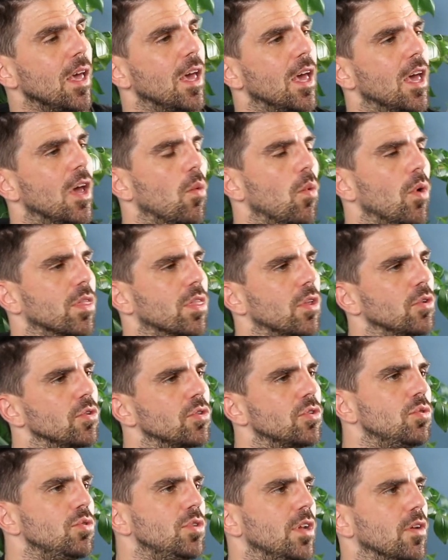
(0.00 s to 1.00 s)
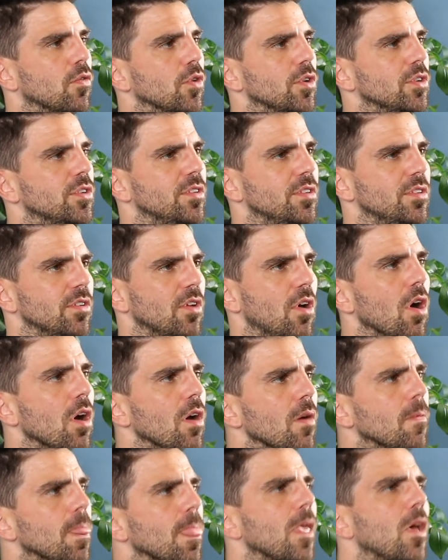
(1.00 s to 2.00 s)
and what those two differences
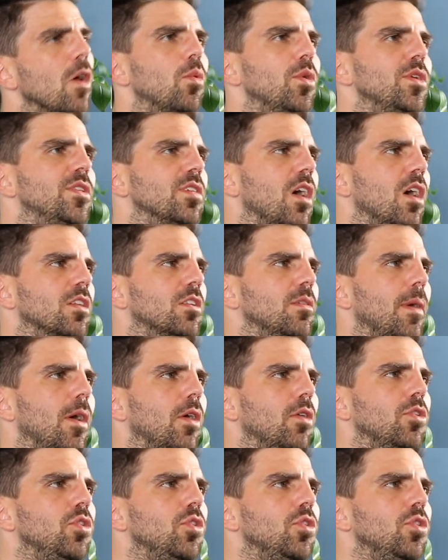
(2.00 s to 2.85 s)
are. We talked about